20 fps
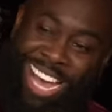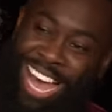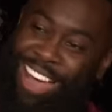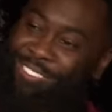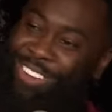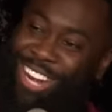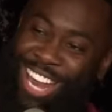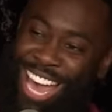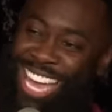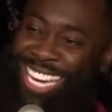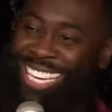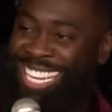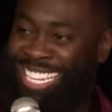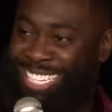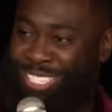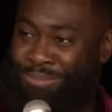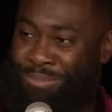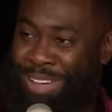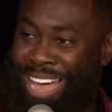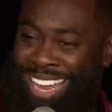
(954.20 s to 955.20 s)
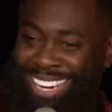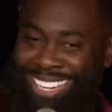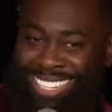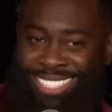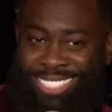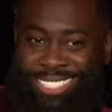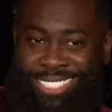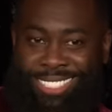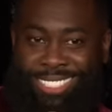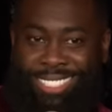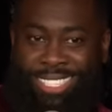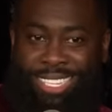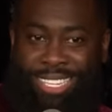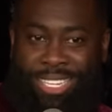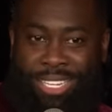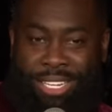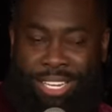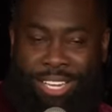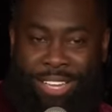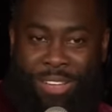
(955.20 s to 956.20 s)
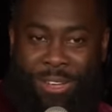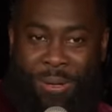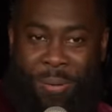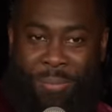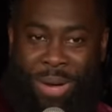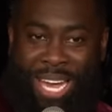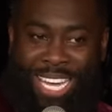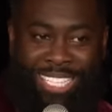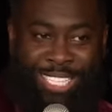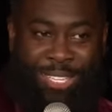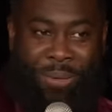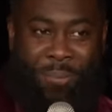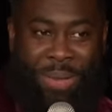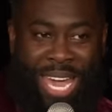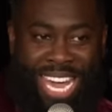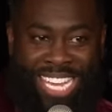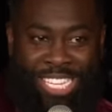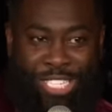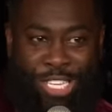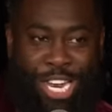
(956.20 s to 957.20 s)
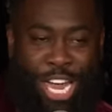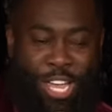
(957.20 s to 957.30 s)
I've learned this, man. But it's amazing,